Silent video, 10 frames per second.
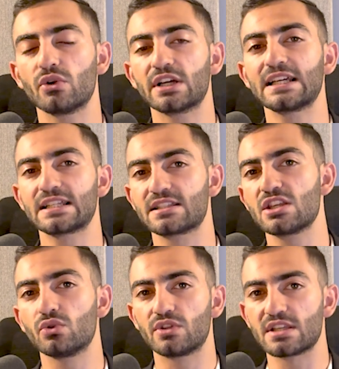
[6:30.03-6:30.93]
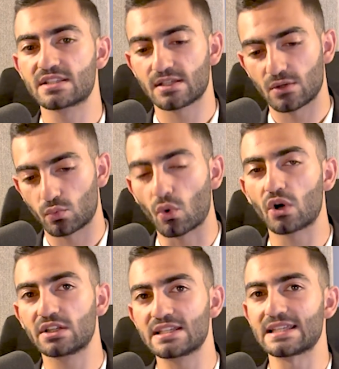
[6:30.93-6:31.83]
going to continue this
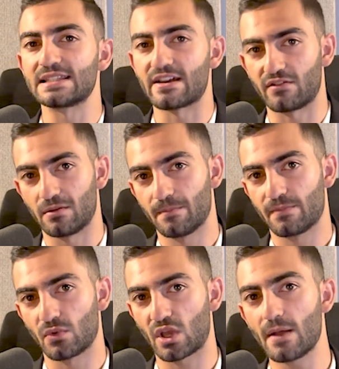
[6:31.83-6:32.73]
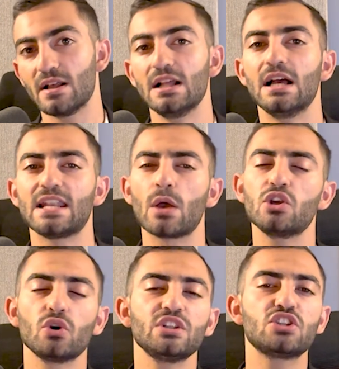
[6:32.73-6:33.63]
work, this endeavor. Okay? Now, you
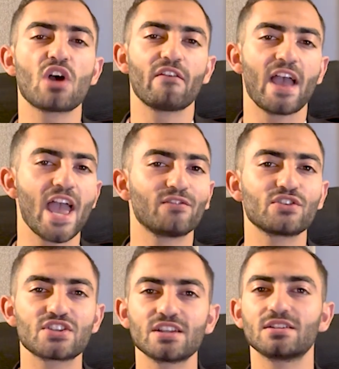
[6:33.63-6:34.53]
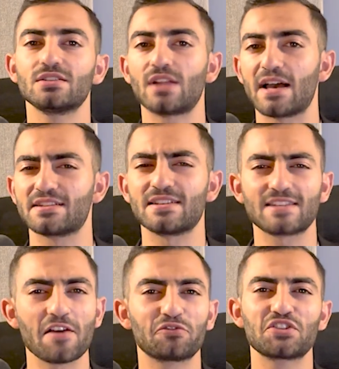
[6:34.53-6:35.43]
don't need to have every single license,
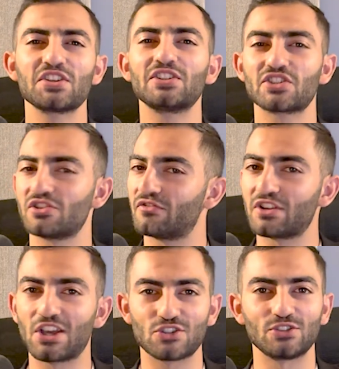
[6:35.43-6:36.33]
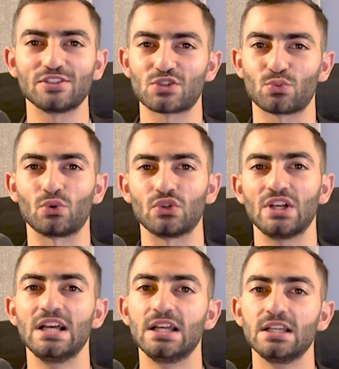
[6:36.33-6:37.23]
every single certification in this world.
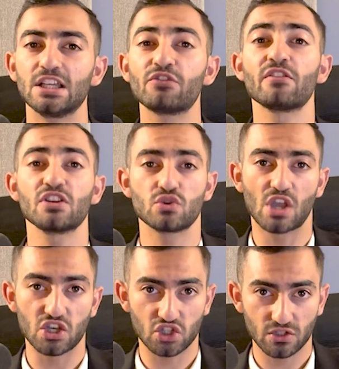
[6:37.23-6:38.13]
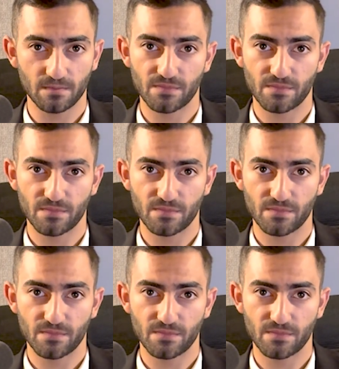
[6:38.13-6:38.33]
If you have education,